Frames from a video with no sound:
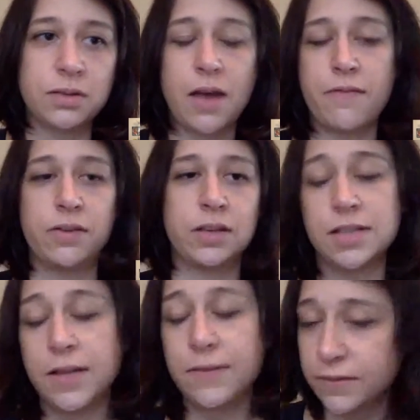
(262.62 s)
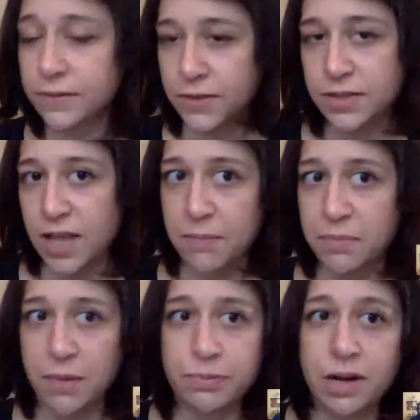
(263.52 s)
having a site for the first time,
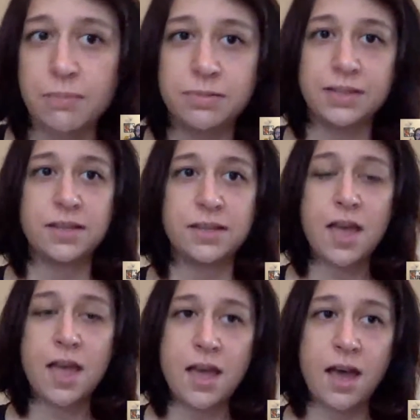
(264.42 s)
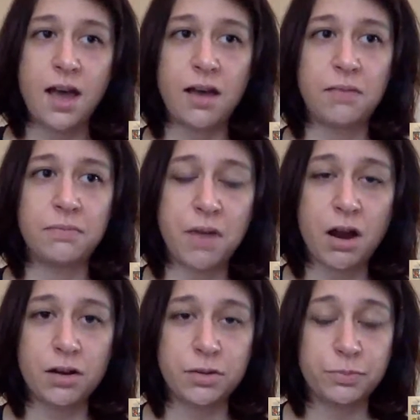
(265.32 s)
they probably
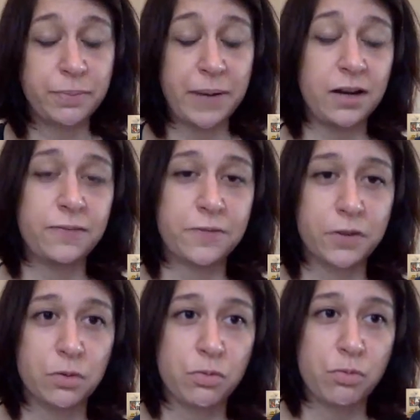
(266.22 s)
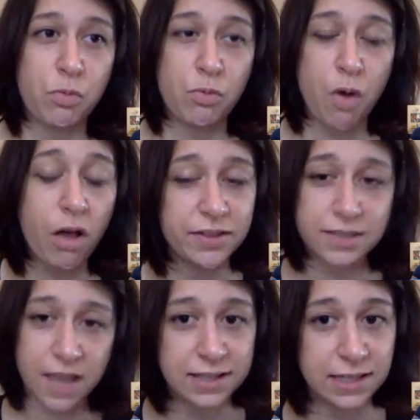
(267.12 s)
aren't prepared for all this
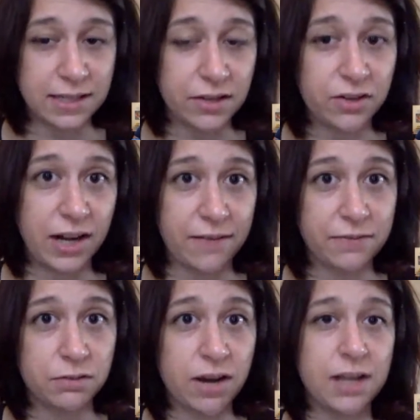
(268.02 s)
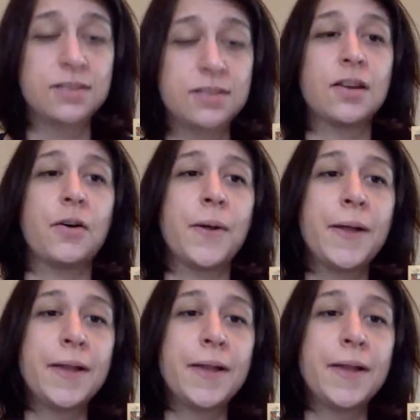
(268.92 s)
content that they're going to have to write. So